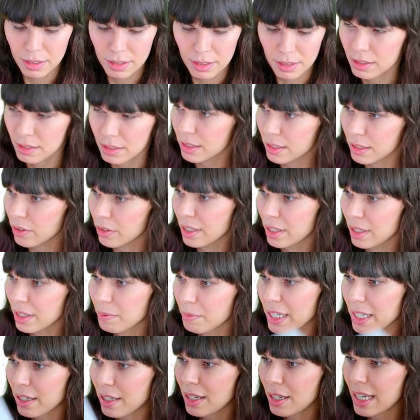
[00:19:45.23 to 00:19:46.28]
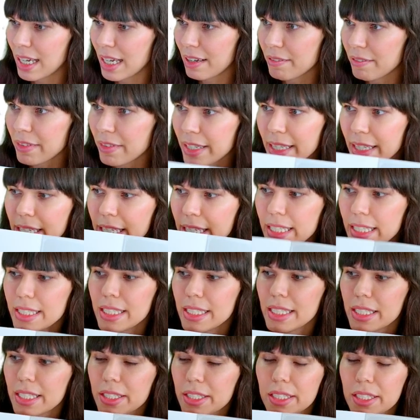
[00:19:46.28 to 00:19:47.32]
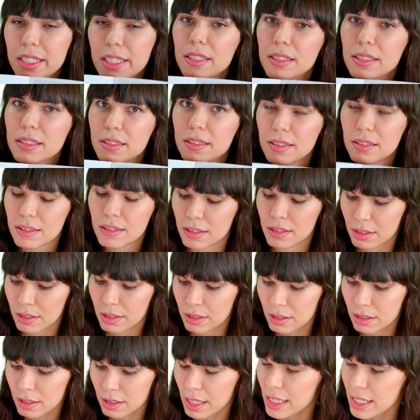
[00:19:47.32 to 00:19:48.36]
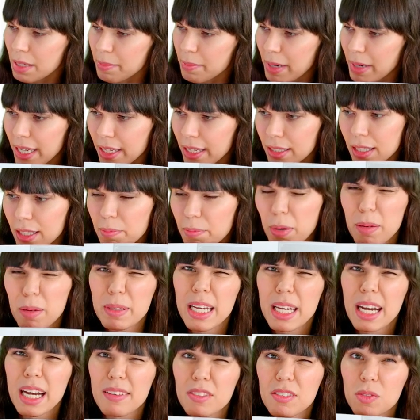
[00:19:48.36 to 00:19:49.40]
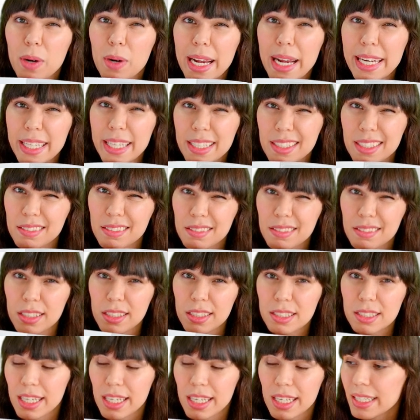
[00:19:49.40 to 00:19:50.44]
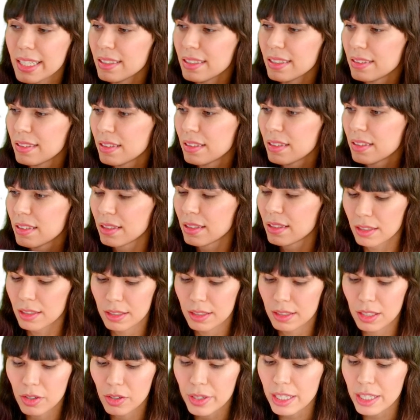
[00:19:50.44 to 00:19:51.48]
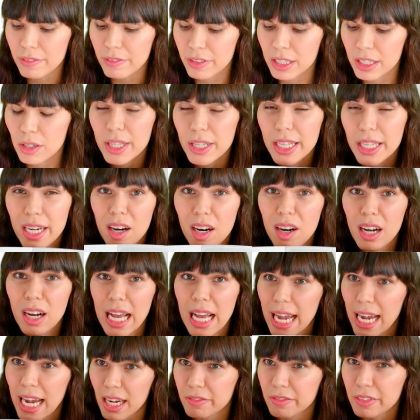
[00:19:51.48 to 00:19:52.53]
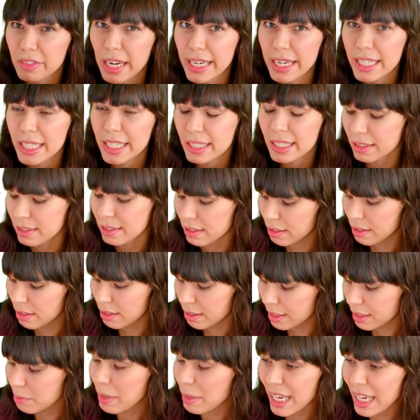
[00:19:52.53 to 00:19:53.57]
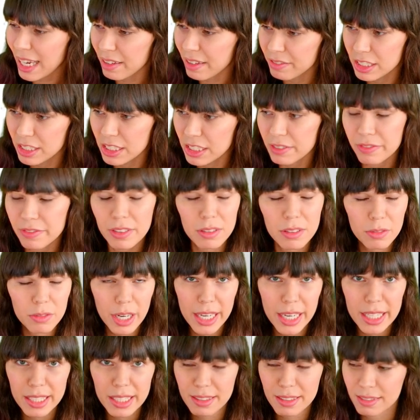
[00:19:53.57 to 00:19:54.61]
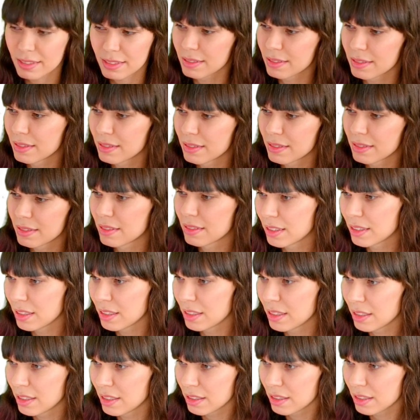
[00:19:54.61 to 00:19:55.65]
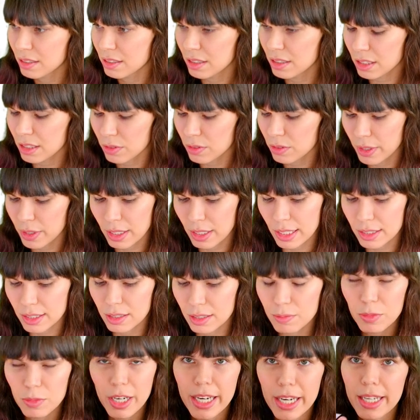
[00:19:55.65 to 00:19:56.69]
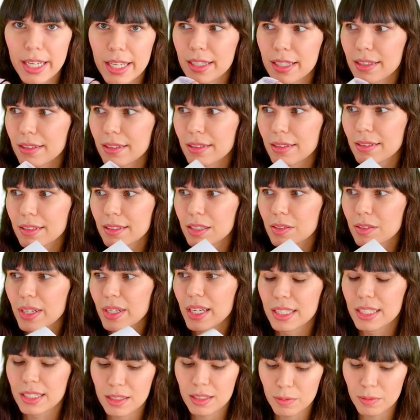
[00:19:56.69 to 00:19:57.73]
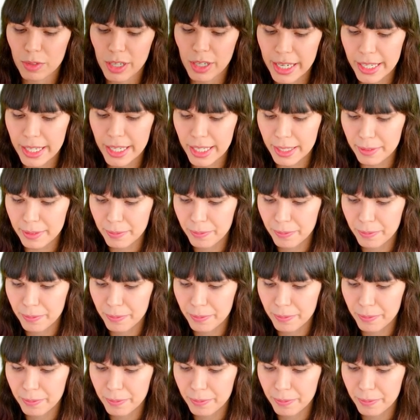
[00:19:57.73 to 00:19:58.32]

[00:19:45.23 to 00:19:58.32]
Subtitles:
So they might all have like an interior, and they probably have writing inside. So even though they all have writing, they might have different writing. This one has some writing, one has some writing.